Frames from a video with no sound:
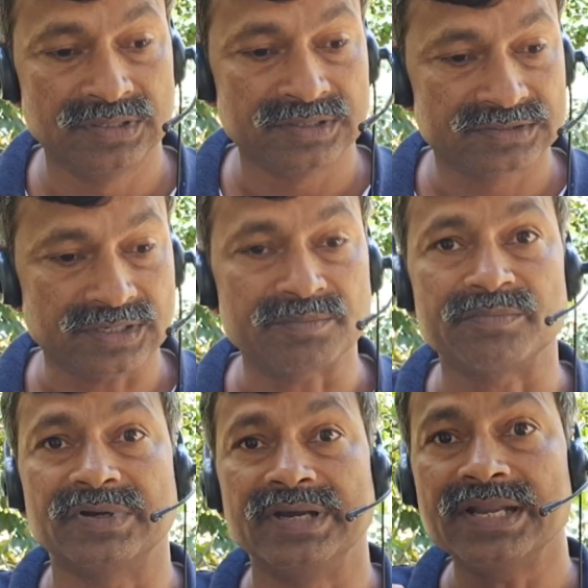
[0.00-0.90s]
some
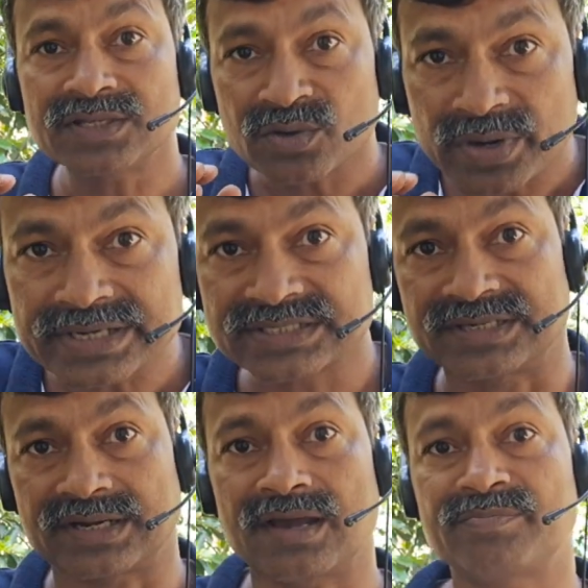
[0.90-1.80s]
detonation
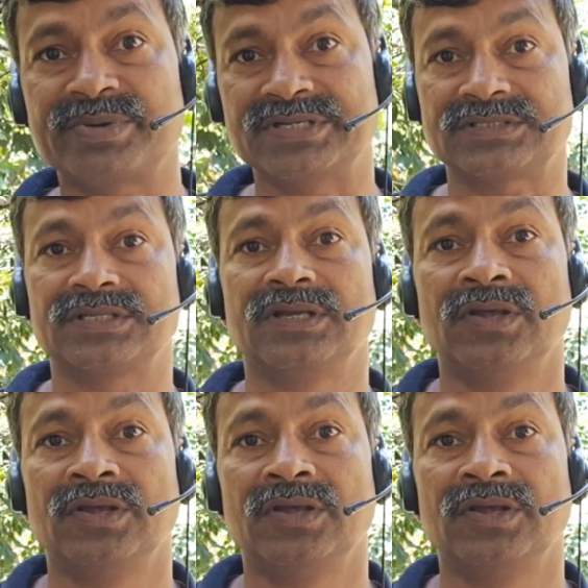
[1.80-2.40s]
happens